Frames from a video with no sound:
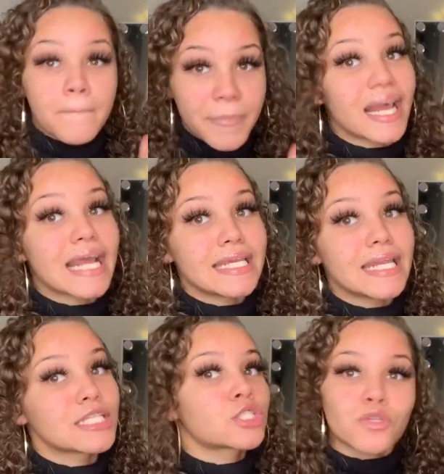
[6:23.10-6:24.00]
but I did
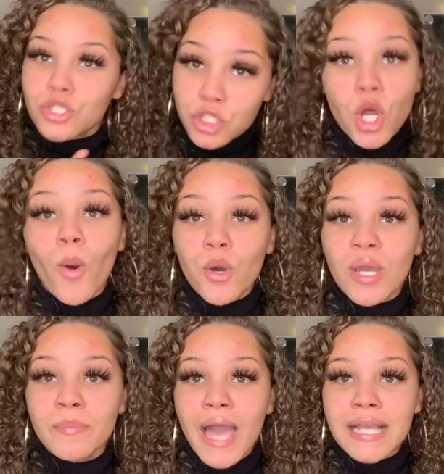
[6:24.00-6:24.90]
it. So there's no
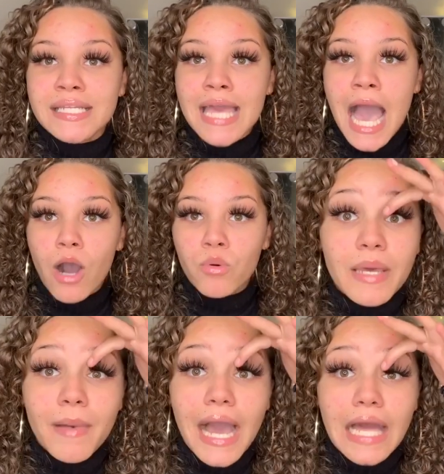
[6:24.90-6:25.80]
going back now.
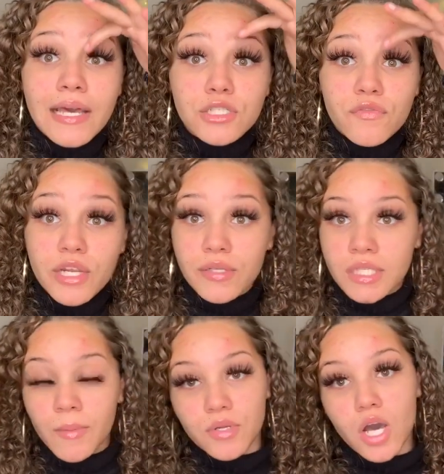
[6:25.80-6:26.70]
And my eyelash over here is
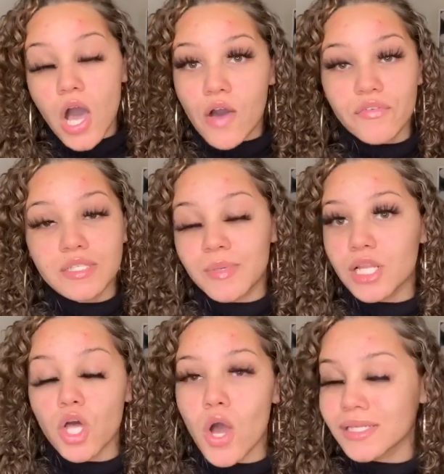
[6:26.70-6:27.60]
coming off. It's been
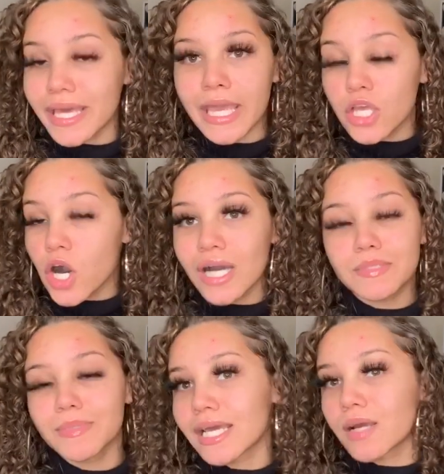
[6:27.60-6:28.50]
a long day, y'all. It's
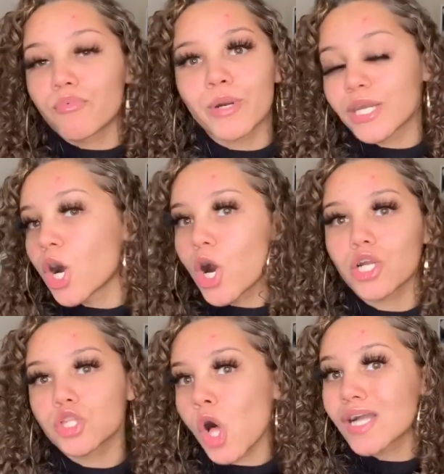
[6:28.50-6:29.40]
been like like a pretty
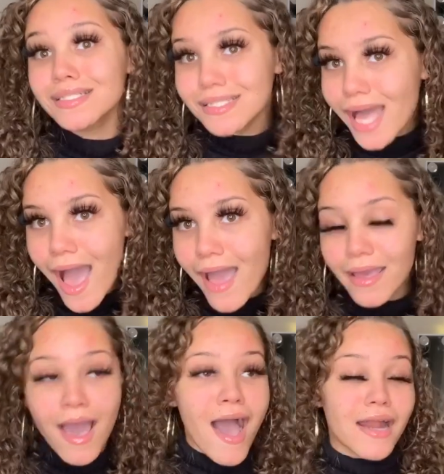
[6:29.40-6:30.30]
hard long
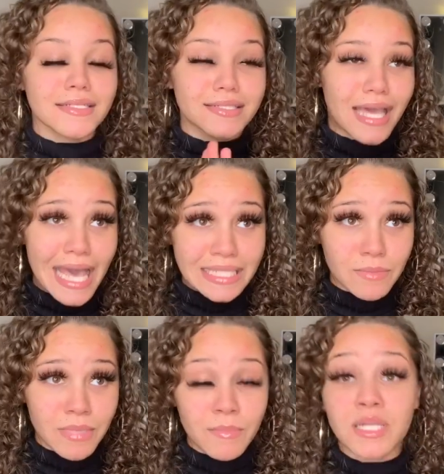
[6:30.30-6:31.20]
day. Honestly, it
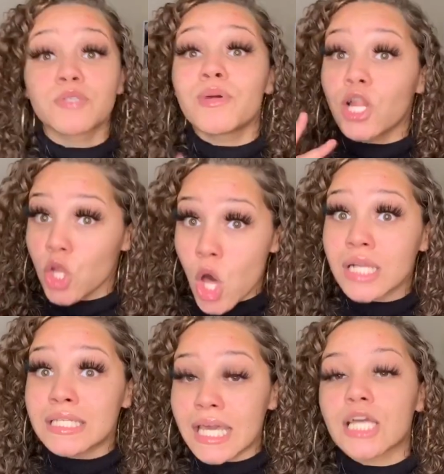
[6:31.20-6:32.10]
hasn't been, but it's been a
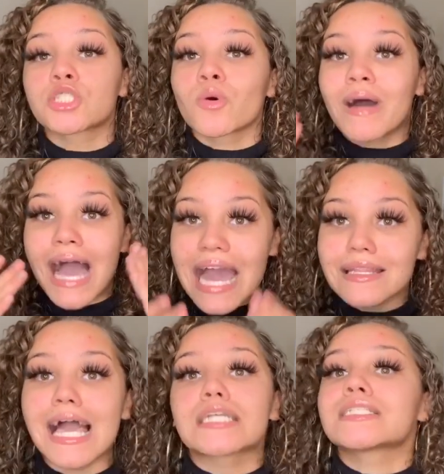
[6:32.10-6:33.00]
long day. So my
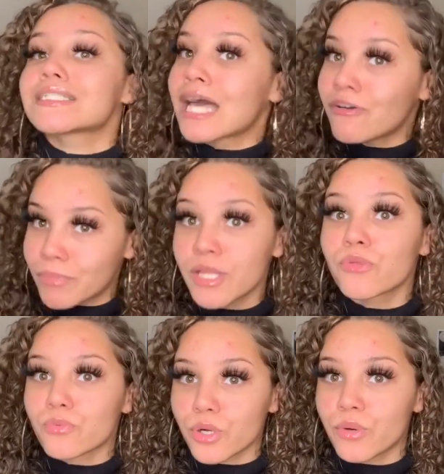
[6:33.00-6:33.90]
eyelashes have been
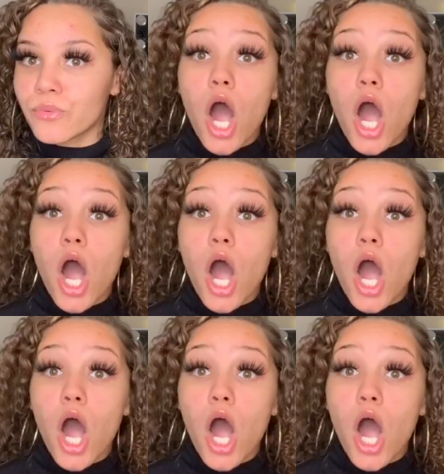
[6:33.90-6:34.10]
through.